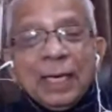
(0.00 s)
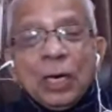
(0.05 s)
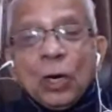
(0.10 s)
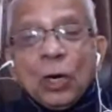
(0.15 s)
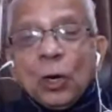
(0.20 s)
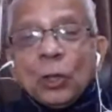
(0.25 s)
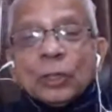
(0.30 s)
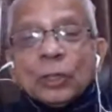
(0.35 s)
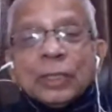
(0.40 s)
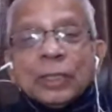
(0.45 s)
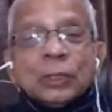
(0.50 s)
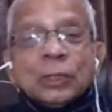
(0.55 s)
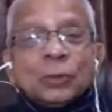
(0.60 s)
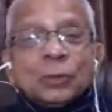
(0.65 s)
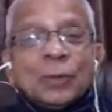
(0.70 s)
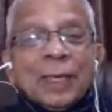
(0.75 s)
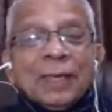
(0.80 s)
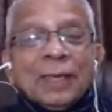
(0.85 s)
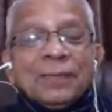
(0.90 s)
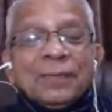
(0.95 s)
on these
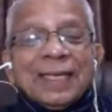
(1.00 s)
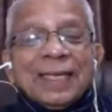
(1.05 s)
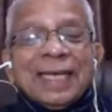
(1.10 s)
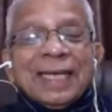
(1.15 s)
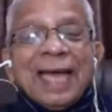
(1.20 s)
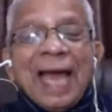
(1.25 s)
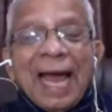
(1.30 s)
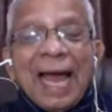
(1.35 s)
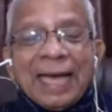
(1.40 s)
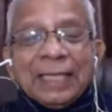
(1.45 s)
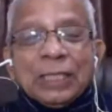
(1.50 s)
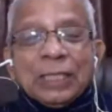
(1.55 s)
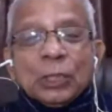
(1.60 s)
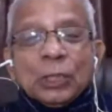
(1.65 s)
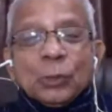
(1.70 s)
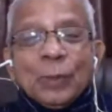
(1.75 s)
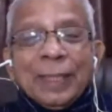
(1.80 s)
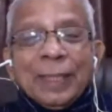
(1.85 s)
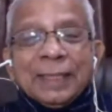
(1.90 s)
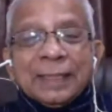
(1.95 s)
very, very
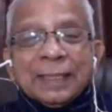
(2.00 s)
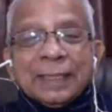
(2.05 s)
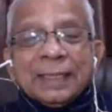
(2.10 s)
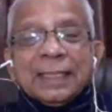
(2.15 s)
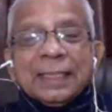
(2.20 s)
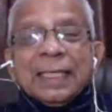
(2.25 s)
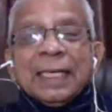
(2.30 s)
antiquated